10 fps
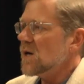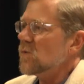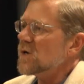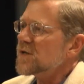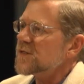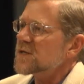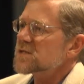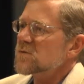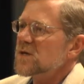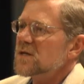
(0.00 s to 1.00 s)
Well, one of the
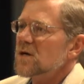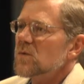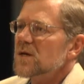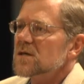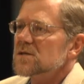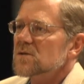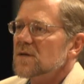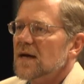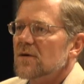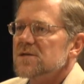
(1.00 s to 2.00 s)
things that we know we can do
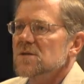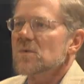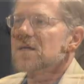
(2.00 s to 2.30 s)
now is